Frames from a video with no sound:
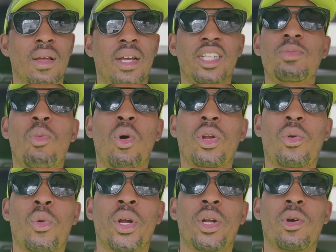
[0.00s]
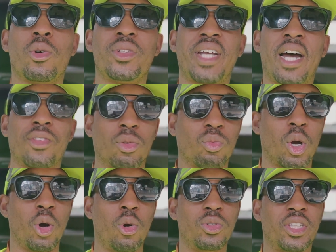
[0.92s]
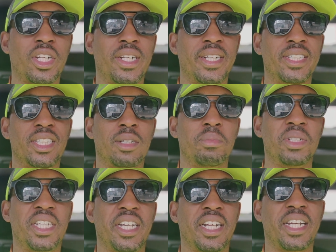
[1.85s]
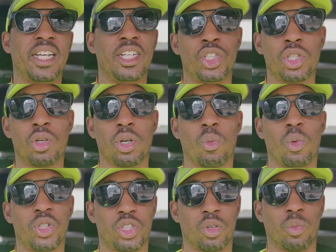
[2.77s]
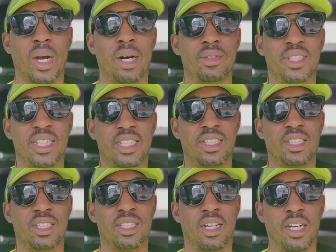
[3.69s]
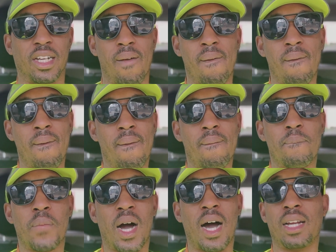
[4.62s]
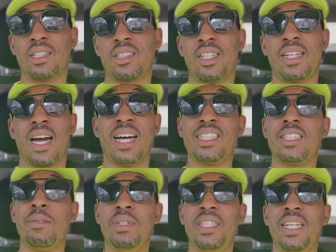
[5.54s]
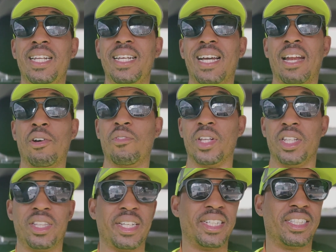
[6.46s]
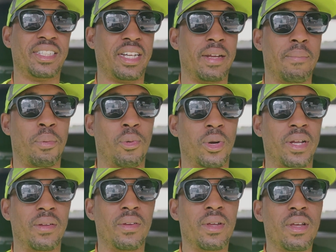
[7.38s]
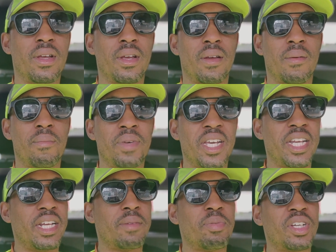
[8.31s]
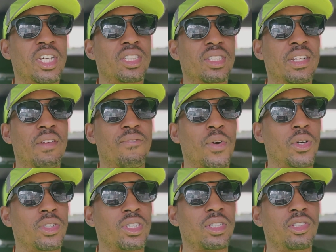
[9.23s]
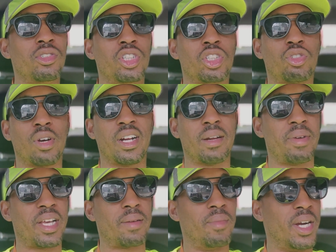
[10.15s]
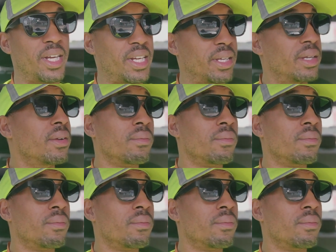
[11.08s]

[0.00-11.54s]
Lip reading: it's more critical down the road than it is in the beginning, is you're going to want your route density tight. But honestly guys, in the beginning, I don't really think it's that important. Meaning because in the first, you're just trying to make money.